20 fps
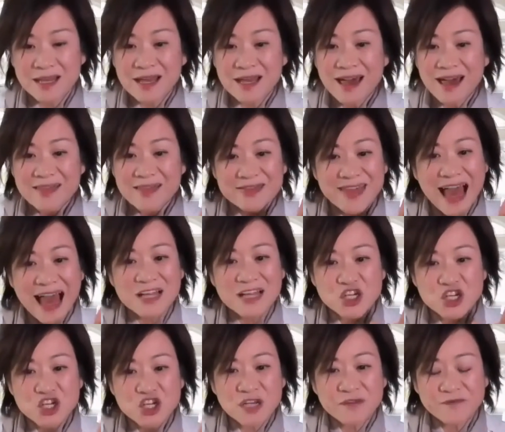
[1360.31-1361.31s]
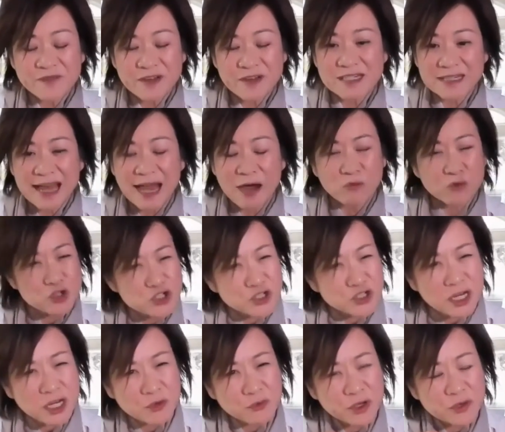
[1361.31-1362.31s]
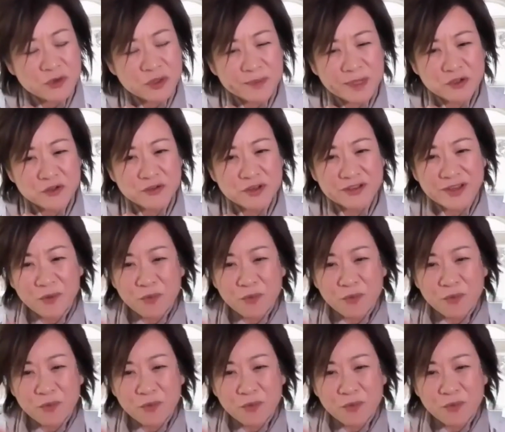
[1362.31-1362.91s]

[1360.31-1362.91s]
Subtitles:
And that shift is now. Would you not agree with me, Theresa?